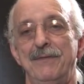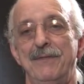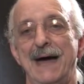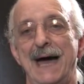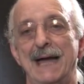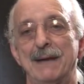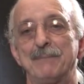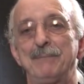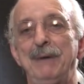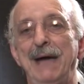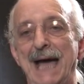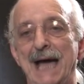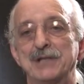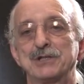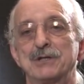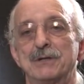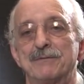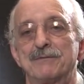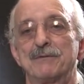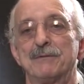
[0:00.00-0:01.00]
that
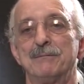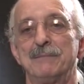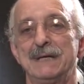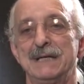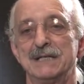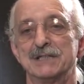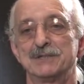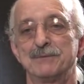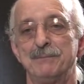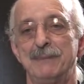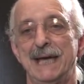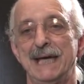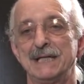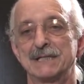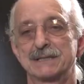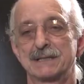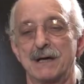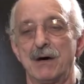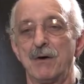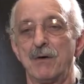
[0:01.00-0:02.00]
passion for me is
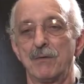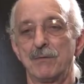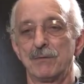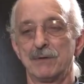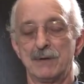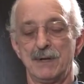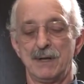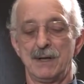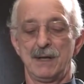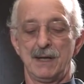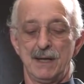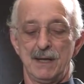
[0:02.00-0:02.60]
based on